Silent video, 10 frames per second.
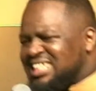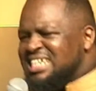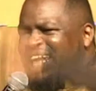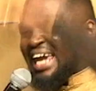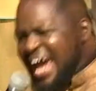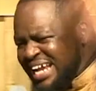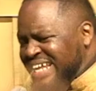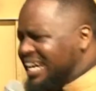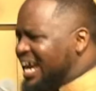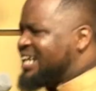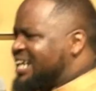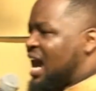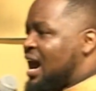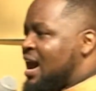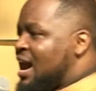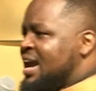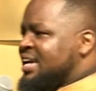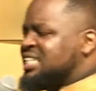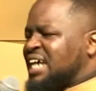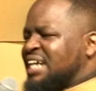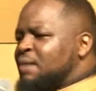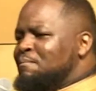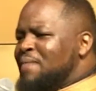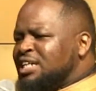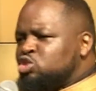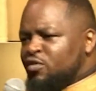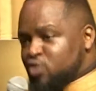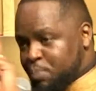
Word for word: in any area is at the mercy of your